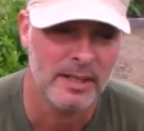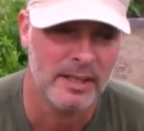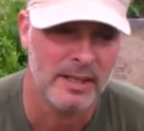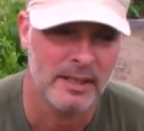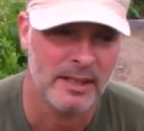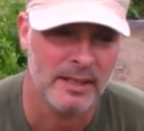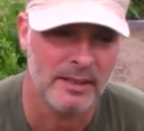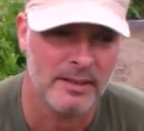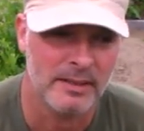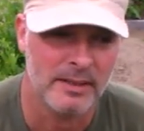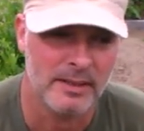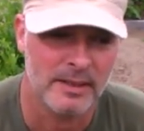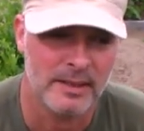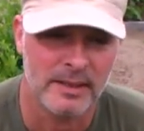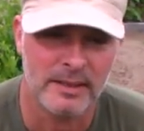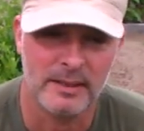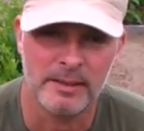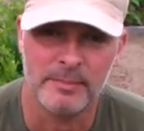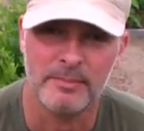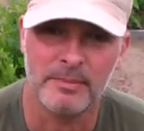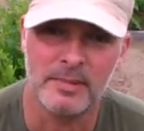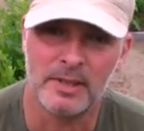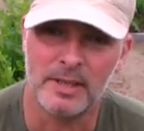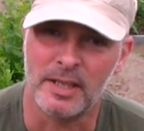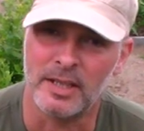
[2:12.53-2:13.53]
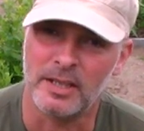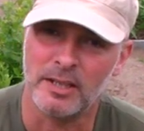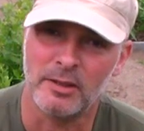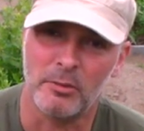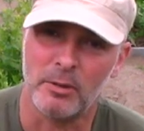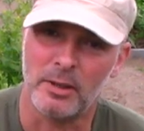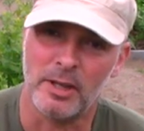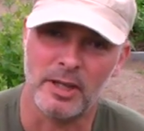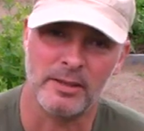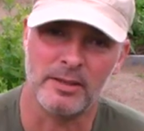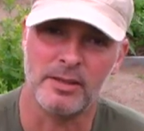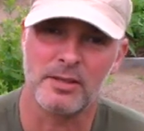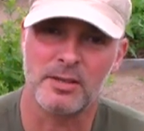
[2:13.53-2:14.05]
and, uh, and
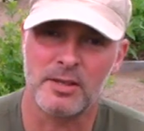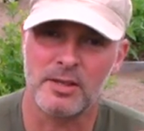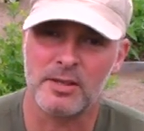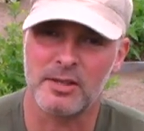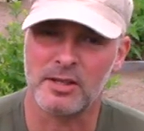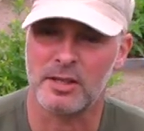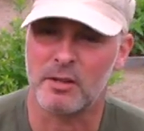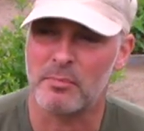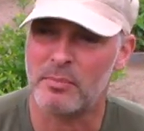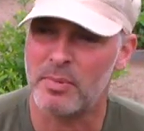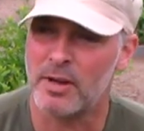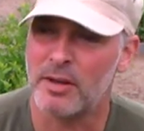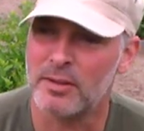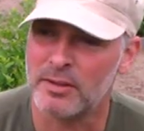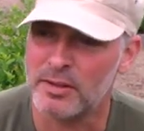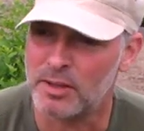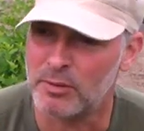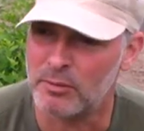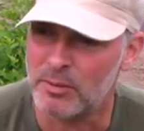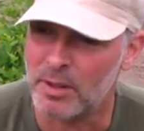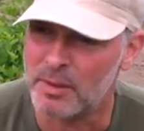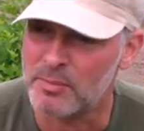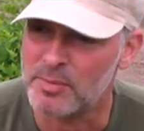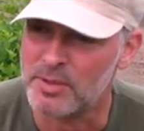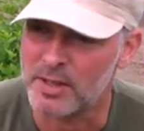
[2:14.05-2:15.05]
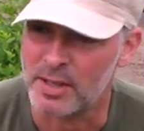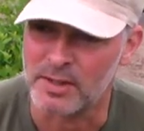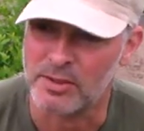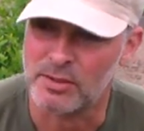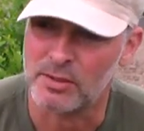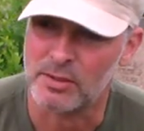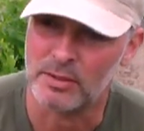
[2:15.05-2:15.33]
anyway, this isn't a parenting website,